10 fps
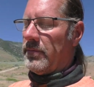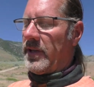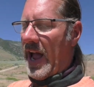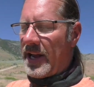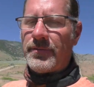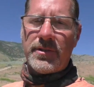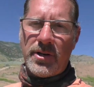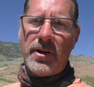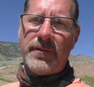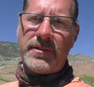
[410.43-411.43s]
cash
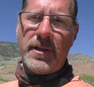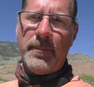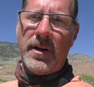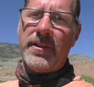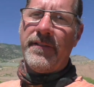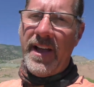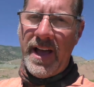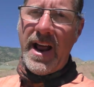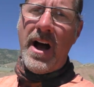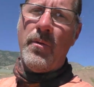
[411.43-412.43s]
reserves to build the
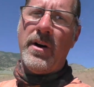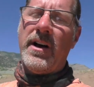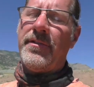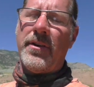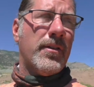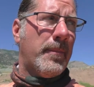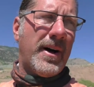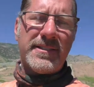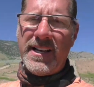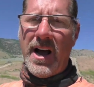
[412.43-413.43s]
van out with or the
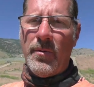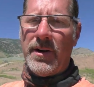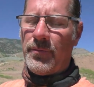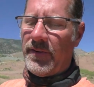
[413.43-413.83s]
bus out with.